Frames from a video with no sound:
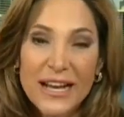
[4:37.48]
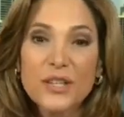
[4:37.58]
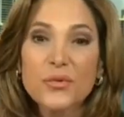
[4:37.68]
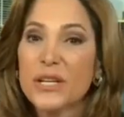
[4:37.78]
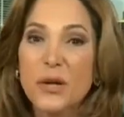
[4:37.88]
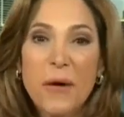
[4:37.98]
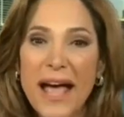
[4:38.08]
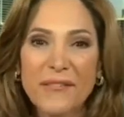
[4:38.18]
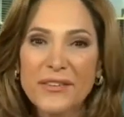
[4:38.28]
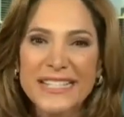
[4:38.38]
because we don't
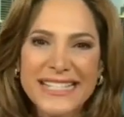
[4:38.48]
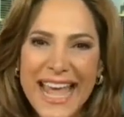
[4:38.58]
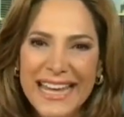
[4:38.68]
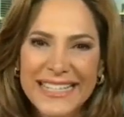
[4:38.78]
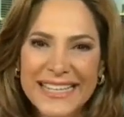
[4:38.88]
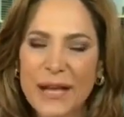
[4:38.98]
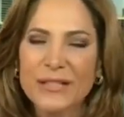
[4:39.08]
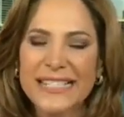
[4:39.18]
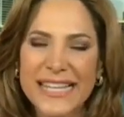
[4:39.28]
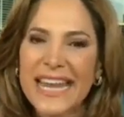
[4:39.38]
have a state a
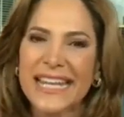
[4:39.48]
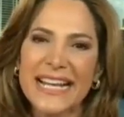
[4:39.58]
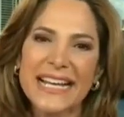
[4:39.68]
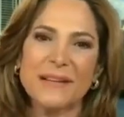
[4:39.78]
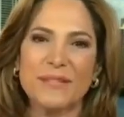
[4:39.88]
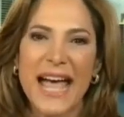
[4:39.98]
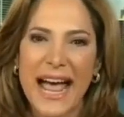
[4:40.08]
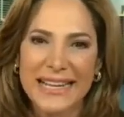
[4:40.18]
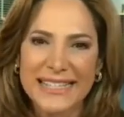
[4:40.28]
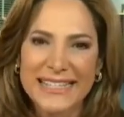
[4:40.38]
state income
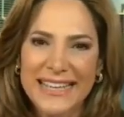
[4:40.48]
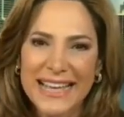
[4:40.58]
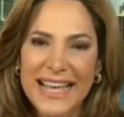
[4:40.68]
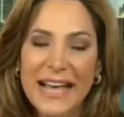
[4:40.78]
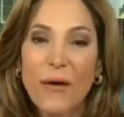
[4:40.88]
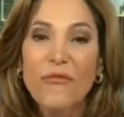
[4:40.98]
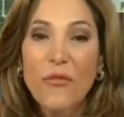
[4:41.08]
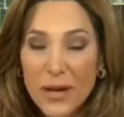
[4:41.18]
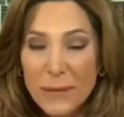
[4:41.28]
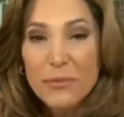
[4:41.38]
tax.
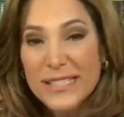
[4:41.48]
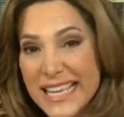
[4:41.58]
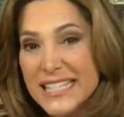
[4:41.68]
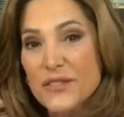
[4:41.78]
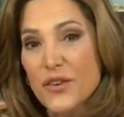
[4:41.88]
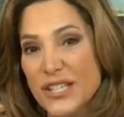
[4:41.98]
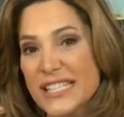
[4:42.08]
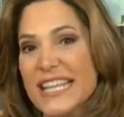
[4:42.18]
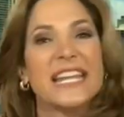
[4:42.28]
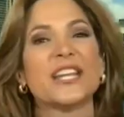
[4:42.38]
forty percent of our
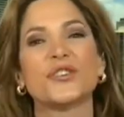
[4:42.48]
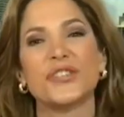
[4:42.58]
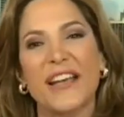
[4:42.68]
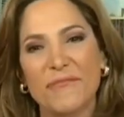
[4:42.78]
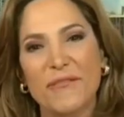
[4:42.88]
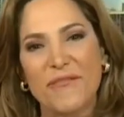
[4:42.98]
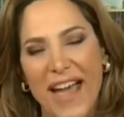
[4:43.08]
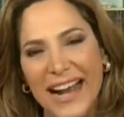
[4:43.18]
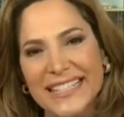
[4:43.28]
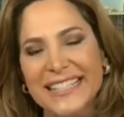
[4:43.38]
seniors have been
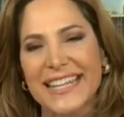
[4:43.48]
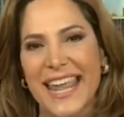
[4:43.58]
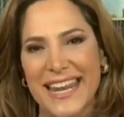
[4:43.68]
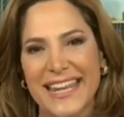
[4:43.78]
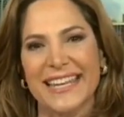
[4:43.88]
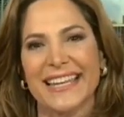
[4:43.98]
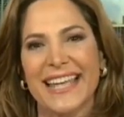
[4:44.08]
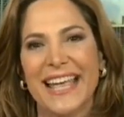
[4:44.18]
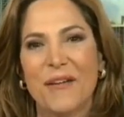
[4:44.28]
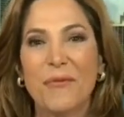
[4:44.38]
vaccinated.
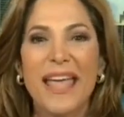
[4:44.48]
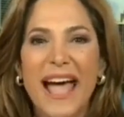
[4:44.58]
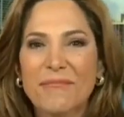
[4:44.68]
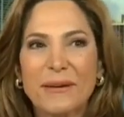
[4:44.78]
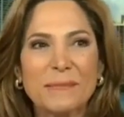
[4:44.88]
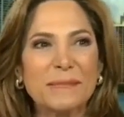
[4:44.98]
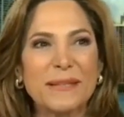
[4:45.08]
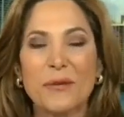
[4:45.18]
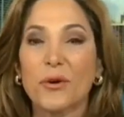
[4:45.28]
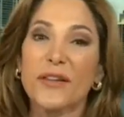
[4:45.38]
We have
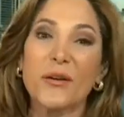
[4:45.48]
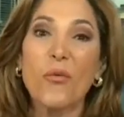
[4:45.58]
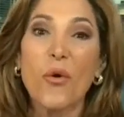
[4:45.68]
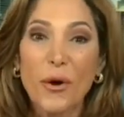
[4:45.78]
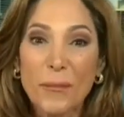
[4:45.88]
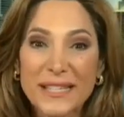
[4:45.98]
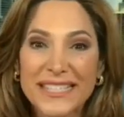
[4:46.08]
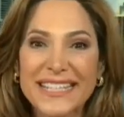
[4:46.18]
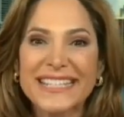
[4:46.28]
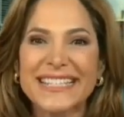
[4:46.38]
probably, we're the
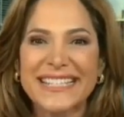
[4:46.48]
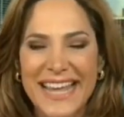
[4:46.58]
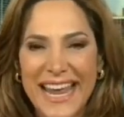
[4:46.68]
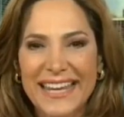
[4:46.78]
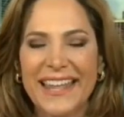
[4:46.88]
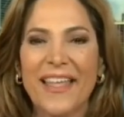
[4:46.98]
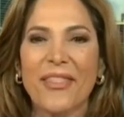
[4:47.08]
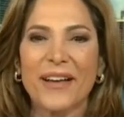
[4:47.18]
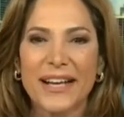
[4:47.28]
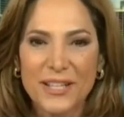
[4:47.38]
warmest state in
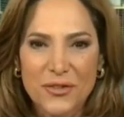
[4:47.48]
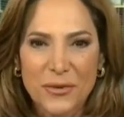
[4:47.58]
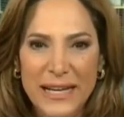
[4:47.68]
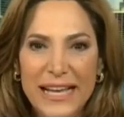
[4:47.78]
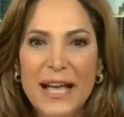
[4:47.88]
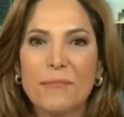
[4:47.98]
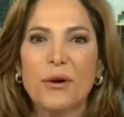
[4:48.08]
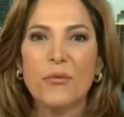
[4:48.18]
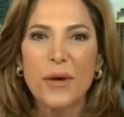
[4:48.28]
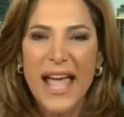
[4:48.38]
the country, but
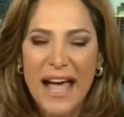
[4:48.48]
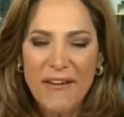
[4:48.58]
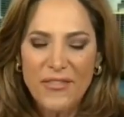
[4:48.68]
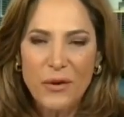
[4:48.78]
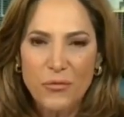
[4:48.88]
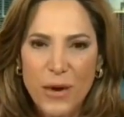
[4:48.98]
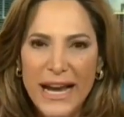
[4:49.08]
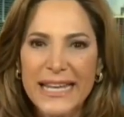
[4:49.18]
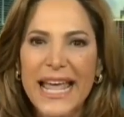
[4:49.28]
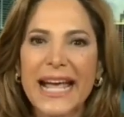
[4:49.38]
we have the
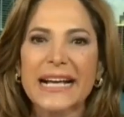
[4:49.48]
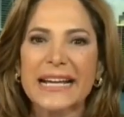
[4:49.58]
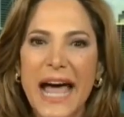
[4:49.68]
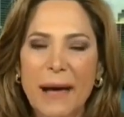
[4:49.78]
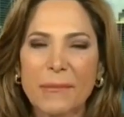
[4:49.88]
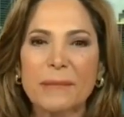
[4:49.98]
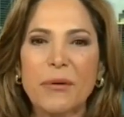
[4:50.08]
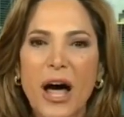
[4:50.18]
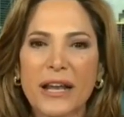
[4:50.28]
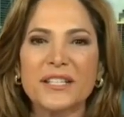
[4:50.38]
right economic
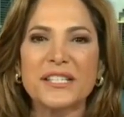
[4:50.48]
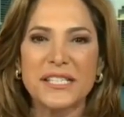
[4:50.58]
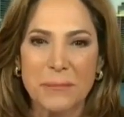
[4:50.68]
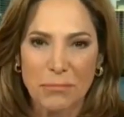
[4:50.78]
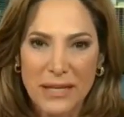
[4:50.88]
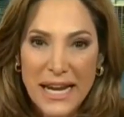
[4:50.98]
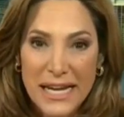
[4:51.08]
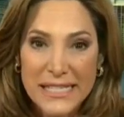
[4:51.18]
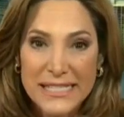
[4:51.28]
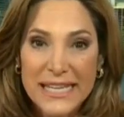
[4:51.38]
policies in
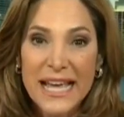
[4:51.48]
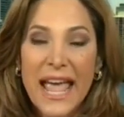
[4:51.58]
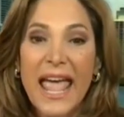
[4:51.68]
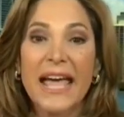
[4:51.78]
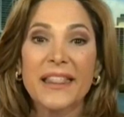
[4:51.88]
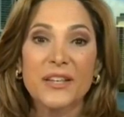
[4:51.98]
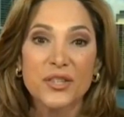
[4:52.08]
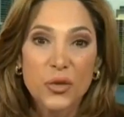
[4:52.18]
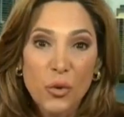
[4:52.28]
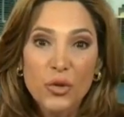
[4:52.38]
place. And the
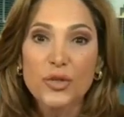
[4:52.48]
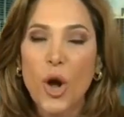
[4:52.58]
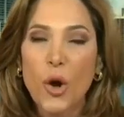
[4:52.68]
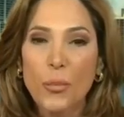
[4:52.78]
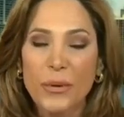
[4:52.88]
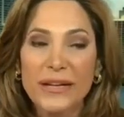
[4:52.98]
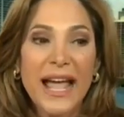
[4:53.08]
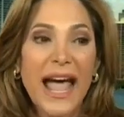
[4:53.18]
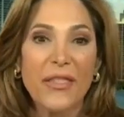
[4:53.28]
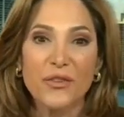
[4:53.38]
schools are open,
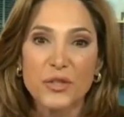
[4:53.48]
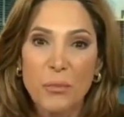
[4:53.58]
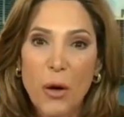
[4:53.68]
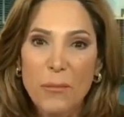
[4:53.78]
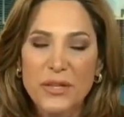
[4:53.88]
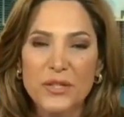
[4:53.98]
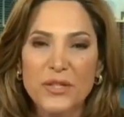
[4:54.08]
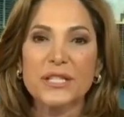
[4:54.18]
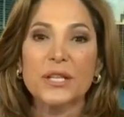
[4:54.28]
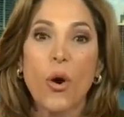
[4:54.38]
and the small
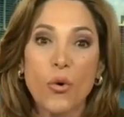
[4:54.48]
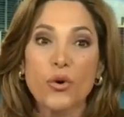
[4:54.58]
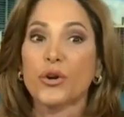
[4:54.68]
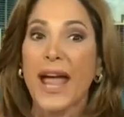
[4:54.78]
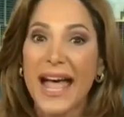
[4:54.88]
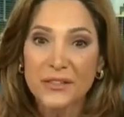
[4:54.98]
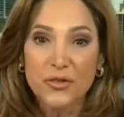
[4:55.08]
business owner has a